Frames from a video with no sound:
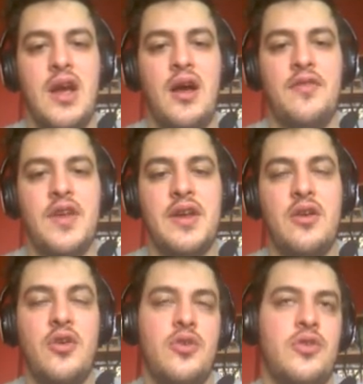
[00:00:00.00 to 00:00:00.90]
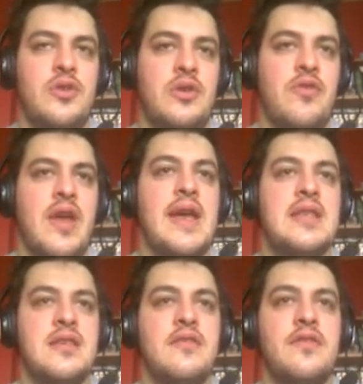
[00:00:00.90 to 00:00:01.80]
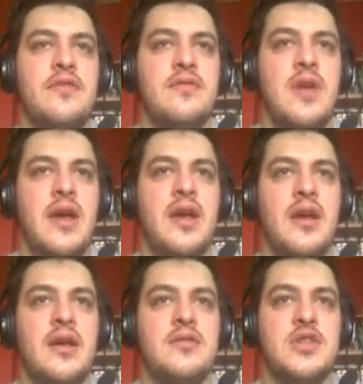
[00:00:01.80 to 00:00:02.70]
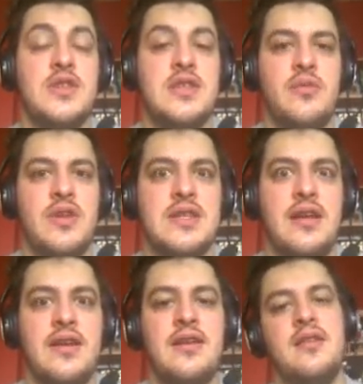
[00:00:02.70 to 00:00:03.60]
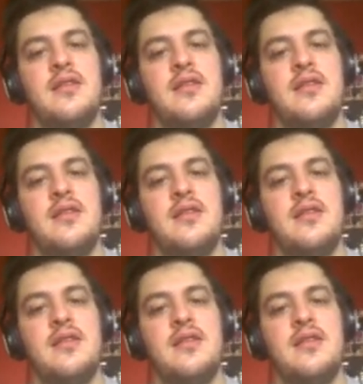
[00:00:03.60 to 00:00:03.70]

I've done it on creative, uh, just to see what it's like,